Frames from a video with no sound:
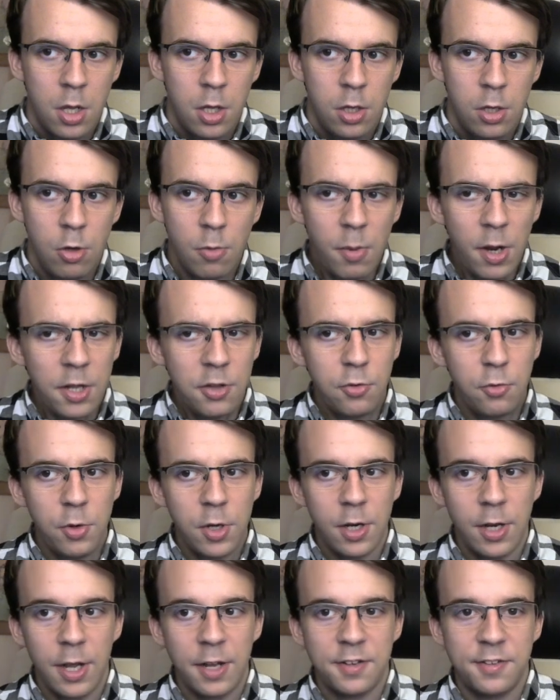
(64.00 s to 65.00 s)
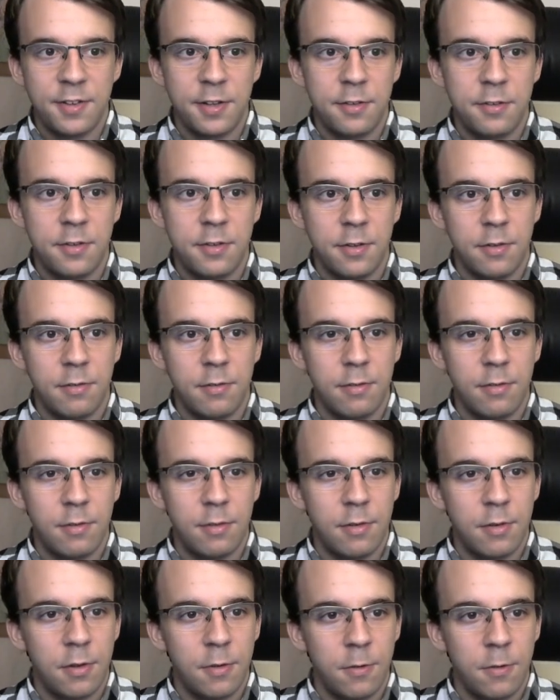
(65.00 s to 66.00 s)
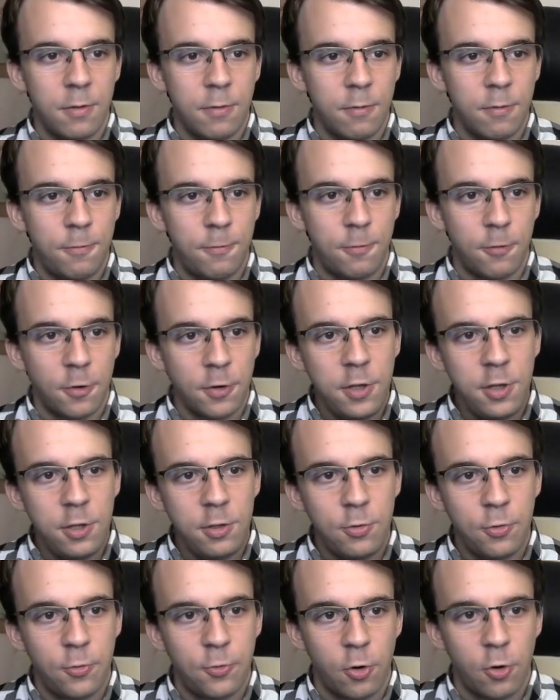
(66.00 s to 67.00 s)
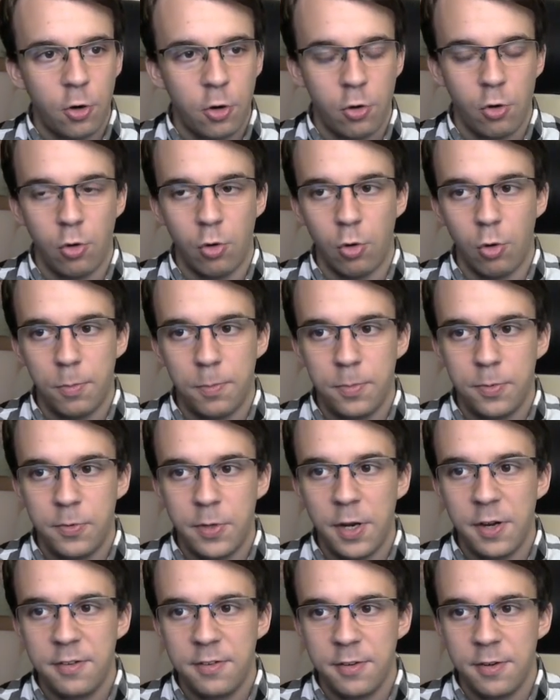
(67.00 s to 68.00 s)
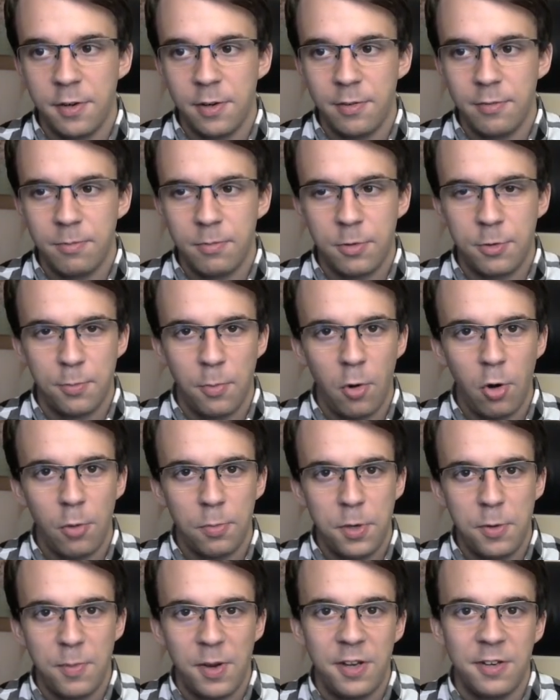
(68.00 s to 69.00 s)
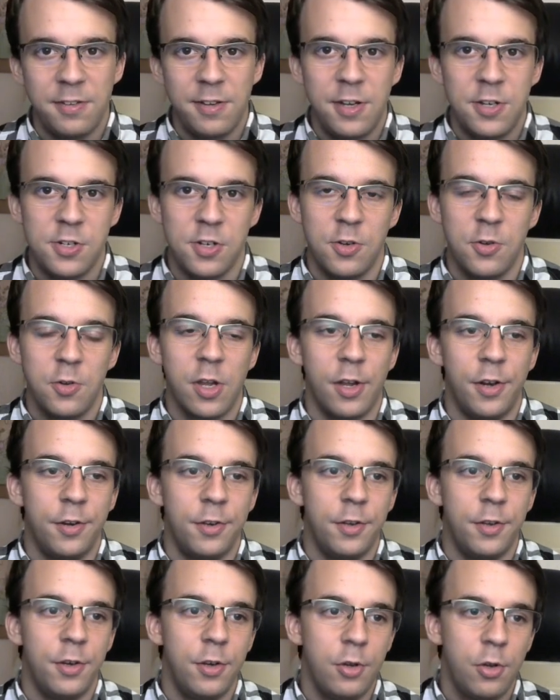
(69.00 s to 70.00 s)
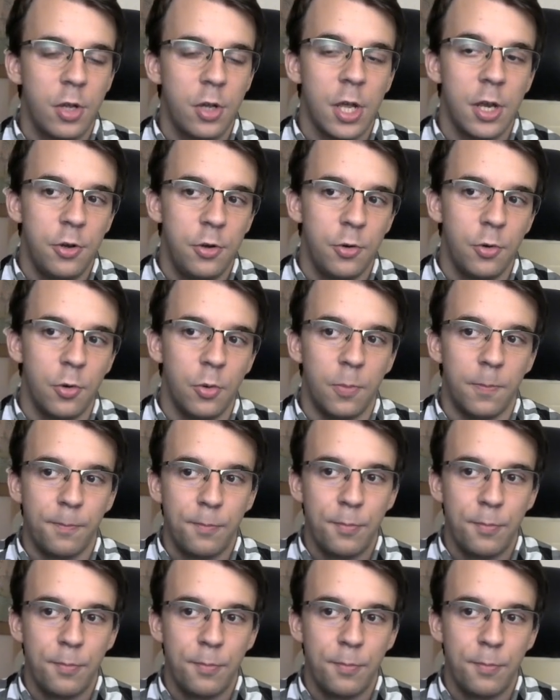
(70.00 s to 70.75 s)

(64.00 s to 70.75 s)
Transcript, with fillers: you might realize that for this for loop, there's a small optimization you can you can do